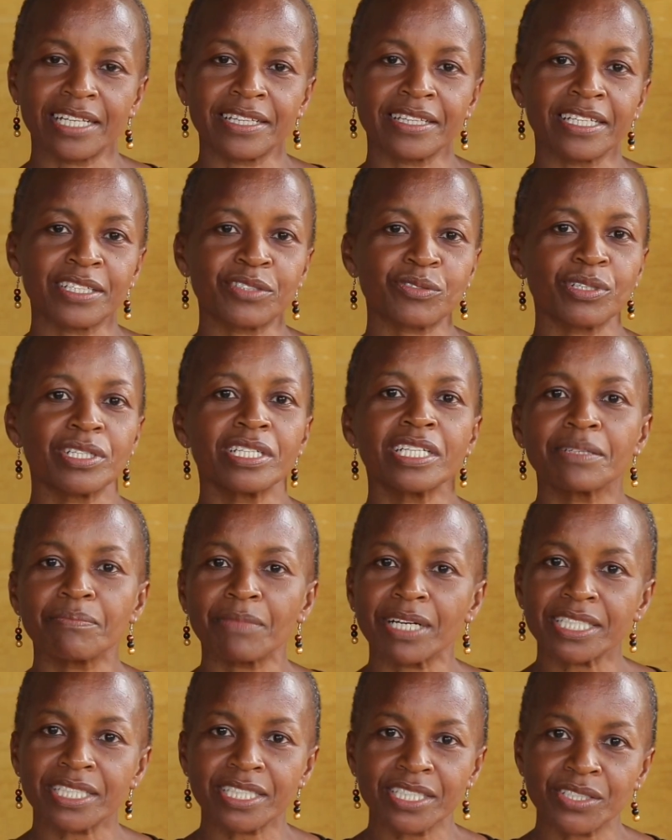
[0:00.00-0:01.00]
and the training
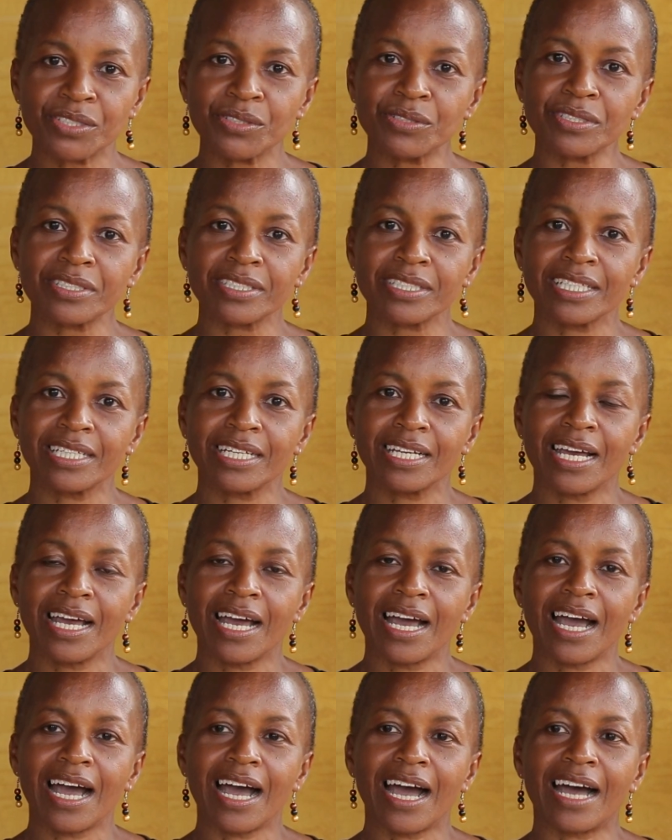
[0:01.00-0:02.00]
materials,
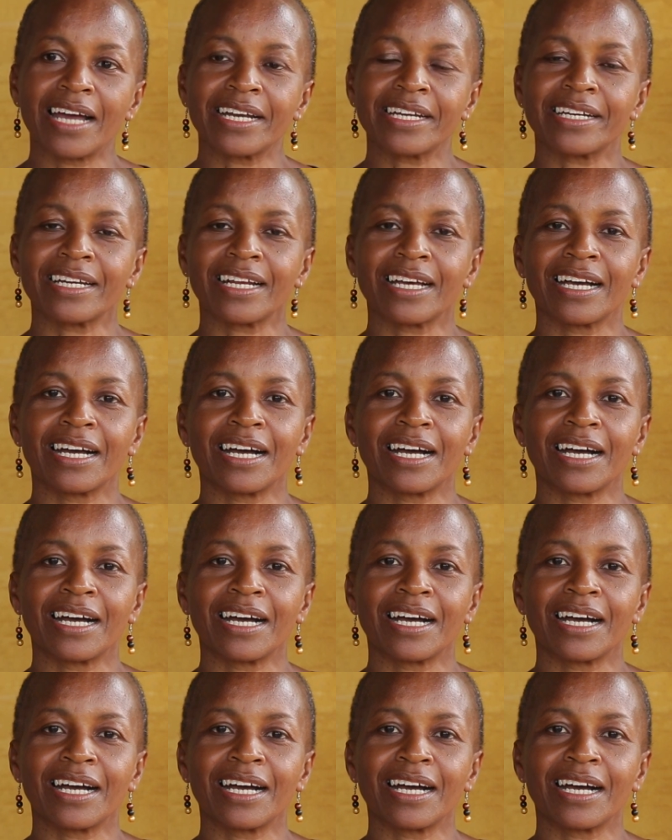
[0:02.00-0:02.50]
and